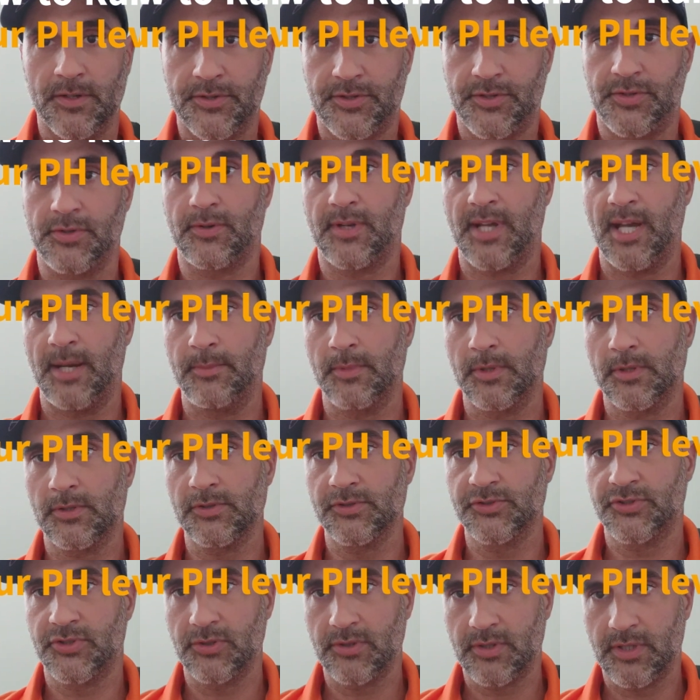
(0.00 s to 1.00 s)
two
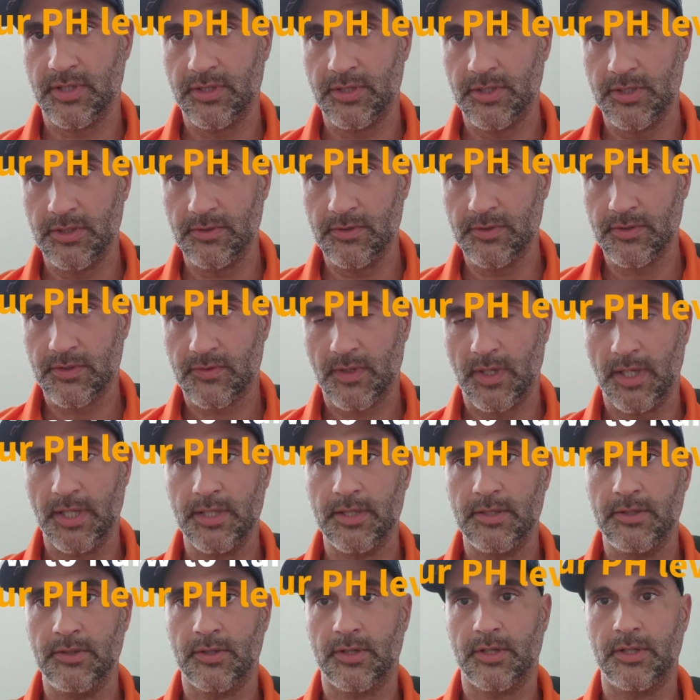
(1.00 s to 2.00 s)
chemicals you can use,
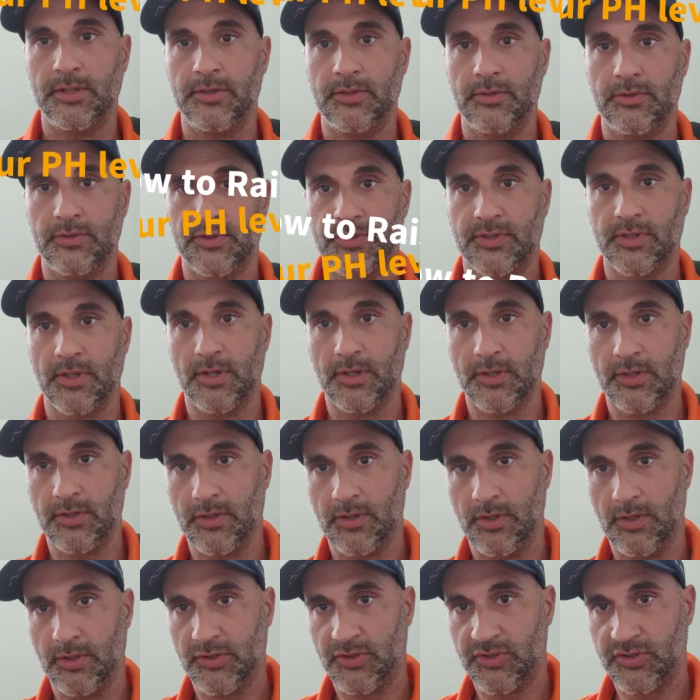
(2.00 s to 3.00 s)
right? You can use
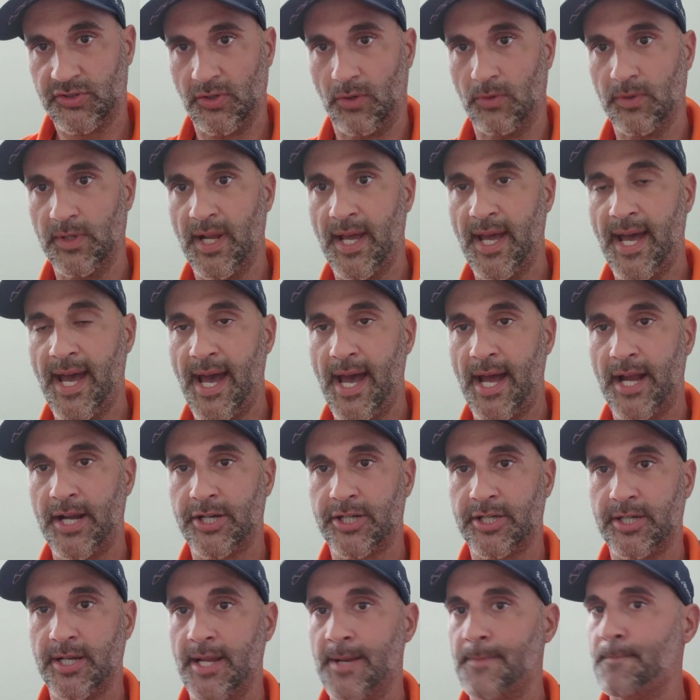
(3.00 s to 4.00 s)
soda
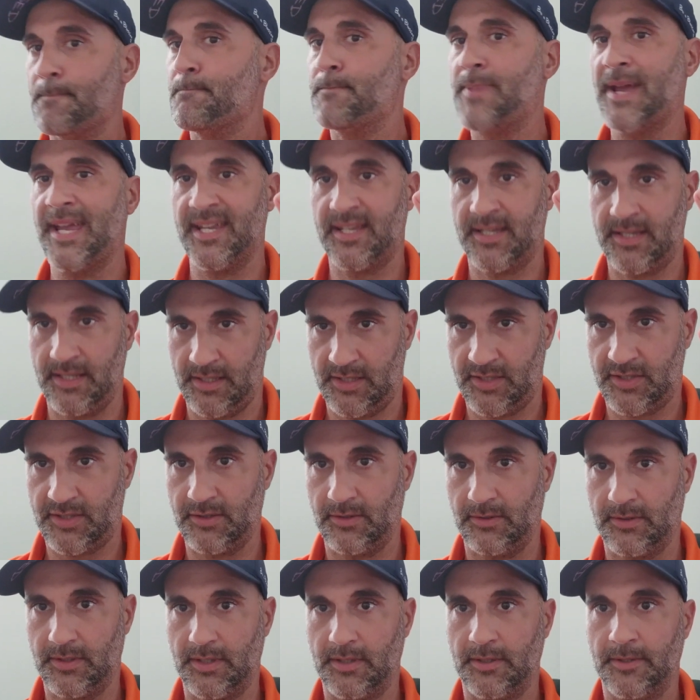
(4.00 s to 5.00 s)
ash and baking
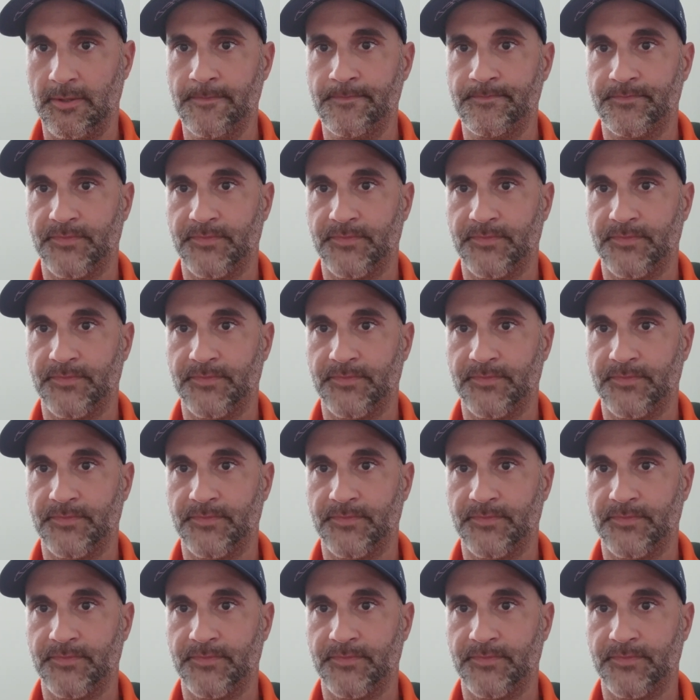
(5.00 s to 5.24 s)
soda.